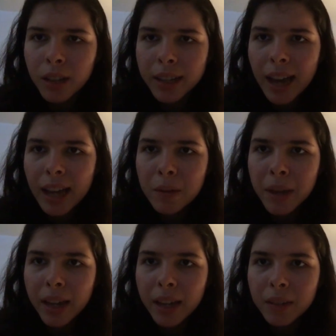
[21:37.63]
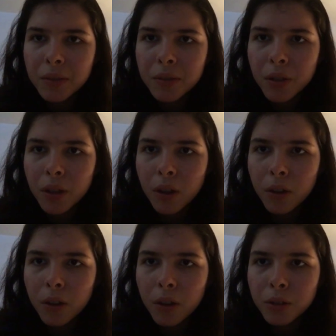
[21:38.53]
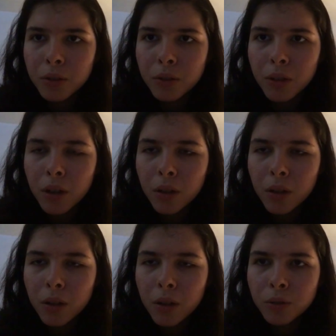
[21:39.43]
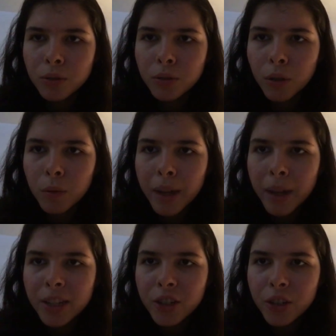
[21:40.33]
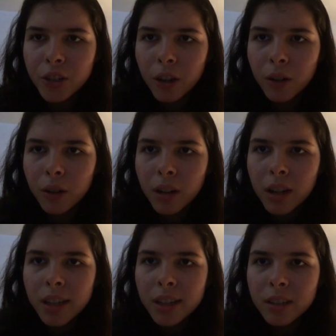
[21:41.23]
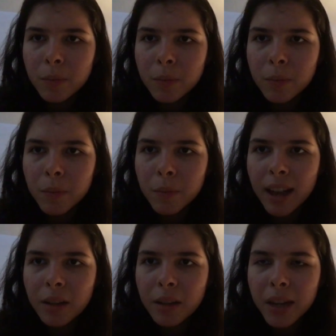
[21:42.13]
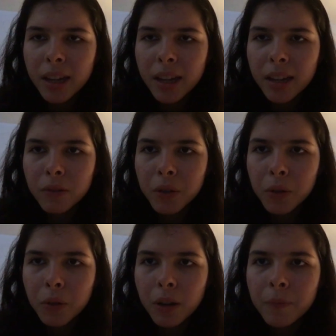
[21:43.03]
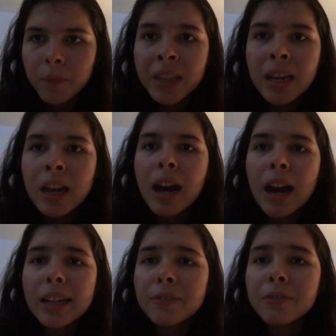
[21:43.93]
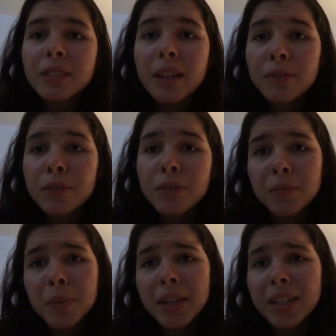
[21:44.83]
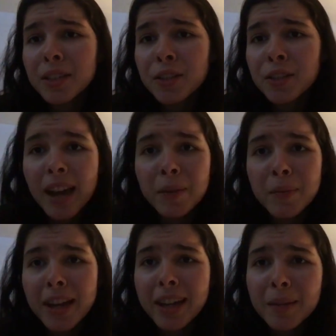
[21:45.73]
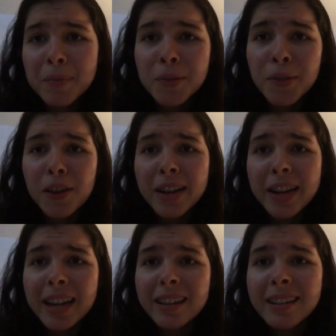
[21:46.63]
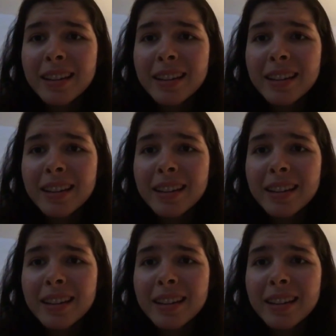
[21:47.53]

Do you like anime? If so, do you know Do Men Show? He's the best anime reviewer. I've never been into anime. I'm sorry.